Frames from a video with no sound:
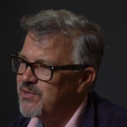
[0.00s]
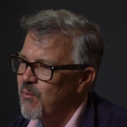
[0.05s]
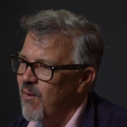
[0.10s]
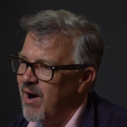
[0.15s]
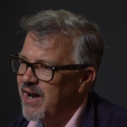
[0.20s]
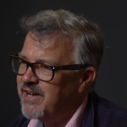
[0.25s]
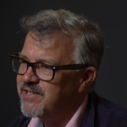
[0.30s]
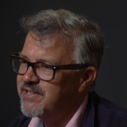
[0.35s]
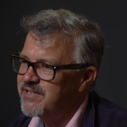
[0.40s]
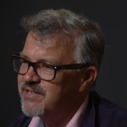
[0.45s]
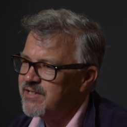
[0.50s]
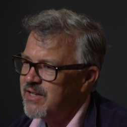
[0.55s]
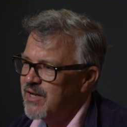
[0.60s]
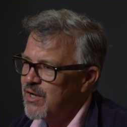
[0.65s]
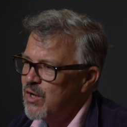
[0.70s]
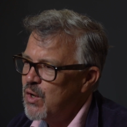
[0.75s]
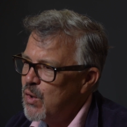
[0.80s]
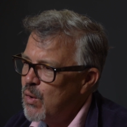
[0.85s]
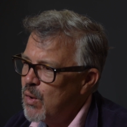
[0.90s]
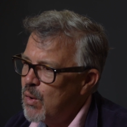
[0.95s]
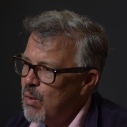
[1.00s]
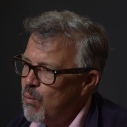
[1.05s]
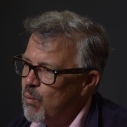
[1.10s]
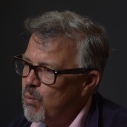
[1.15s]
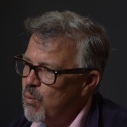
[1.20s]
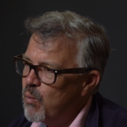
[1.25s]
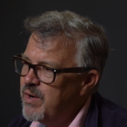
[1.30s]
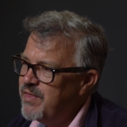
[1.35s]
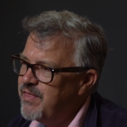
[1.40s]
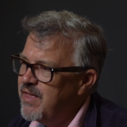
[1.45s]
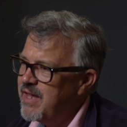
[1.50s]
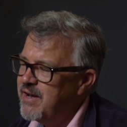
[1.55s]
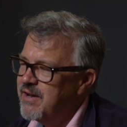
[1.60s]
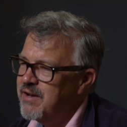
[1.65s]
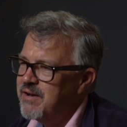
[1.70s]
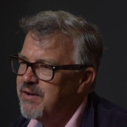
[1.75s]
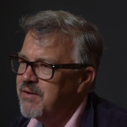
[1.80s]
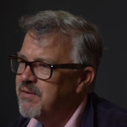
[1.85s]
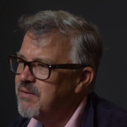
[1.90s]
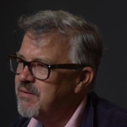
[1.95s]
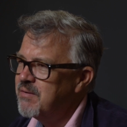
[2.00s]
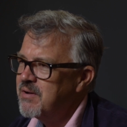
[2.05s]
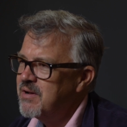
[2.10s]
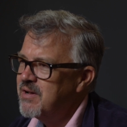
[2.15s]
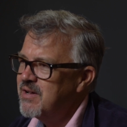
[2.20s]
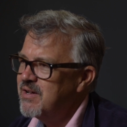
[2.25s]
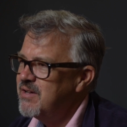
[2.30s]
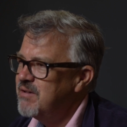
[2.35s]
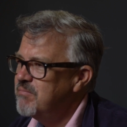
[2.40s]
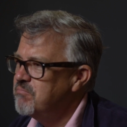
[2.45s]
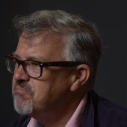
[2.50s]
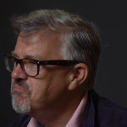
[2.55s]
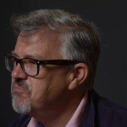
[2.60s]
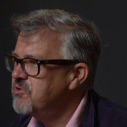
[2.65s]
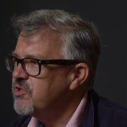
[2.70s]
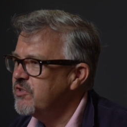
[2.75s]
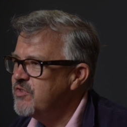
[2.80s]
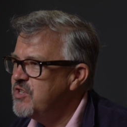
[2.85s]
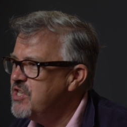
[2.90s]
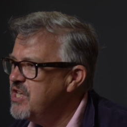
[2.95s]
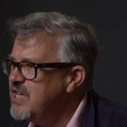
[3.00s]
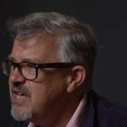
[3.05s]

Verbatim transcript: this waste within sort of